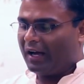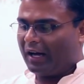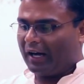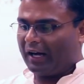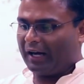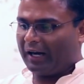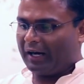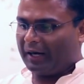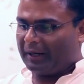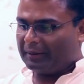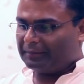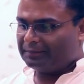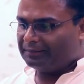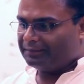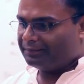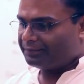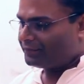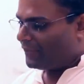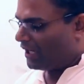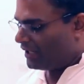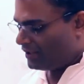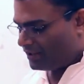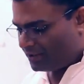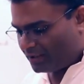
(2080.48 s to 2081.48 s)

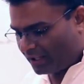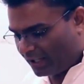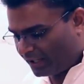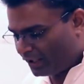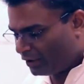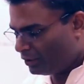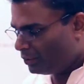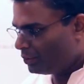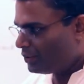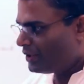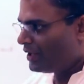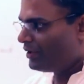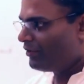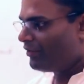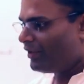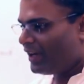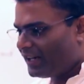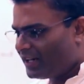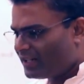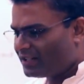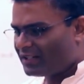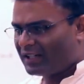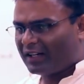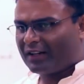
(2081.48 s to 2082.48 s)
I started losing
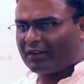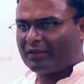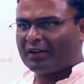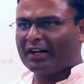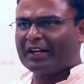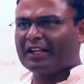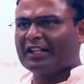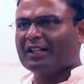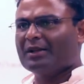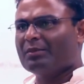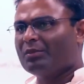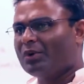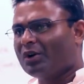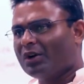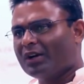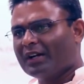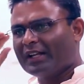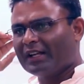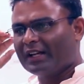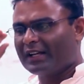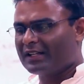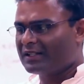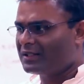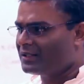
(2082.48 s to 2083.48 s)
weight, I started running in the
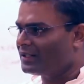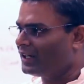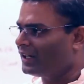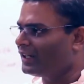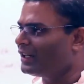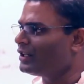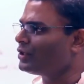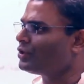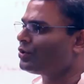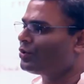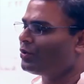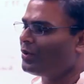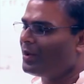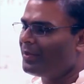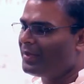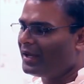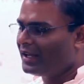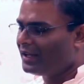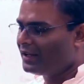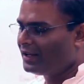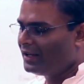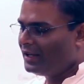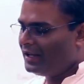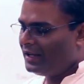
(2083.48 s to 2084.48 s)
morning, I started
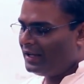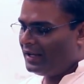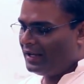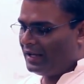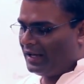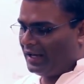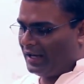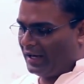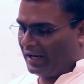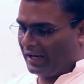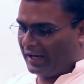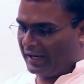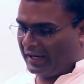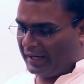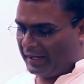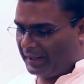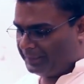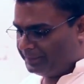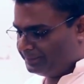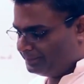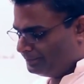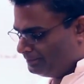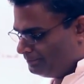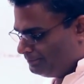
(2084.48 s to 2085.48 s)
swimming.
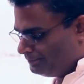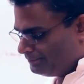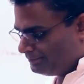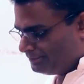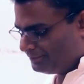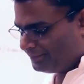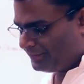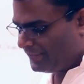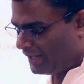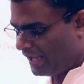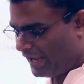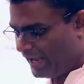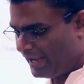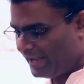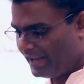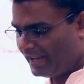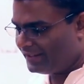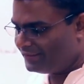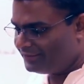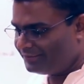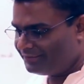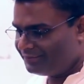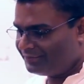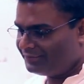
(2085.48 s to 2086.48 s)

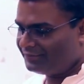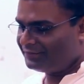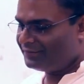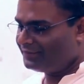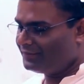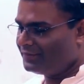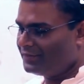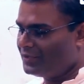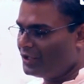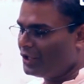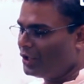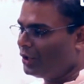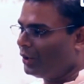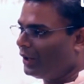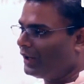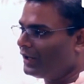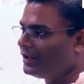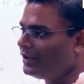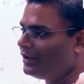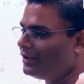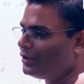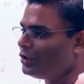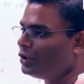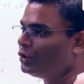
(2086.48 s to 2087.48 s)
And you know,
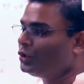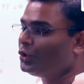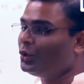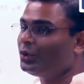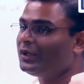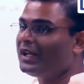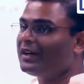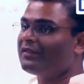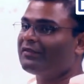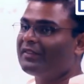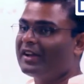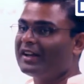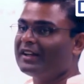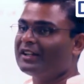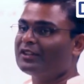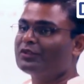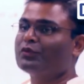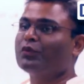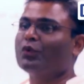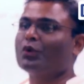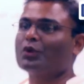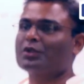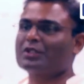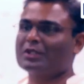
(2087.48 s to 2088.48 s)
you do that when it's
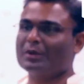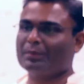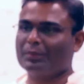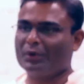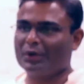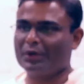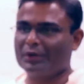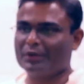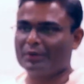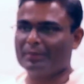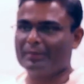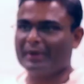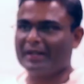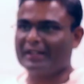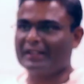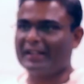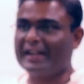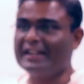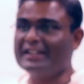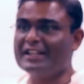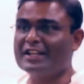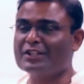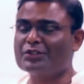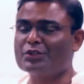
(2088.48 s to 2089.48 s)
forced upon you, but the
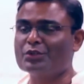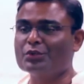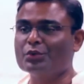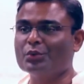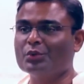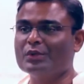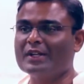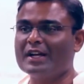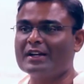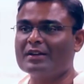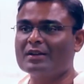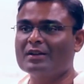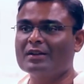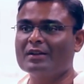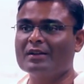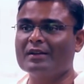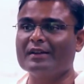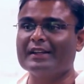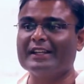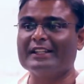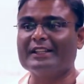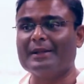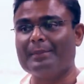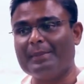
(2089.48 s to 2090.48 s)
idea is to do that
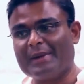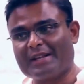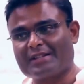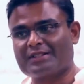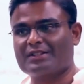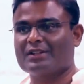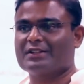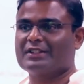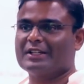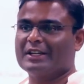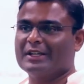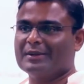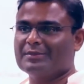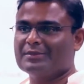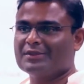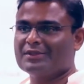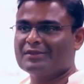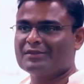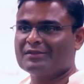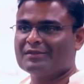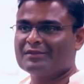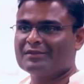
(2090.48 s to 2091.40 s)
in the best of times.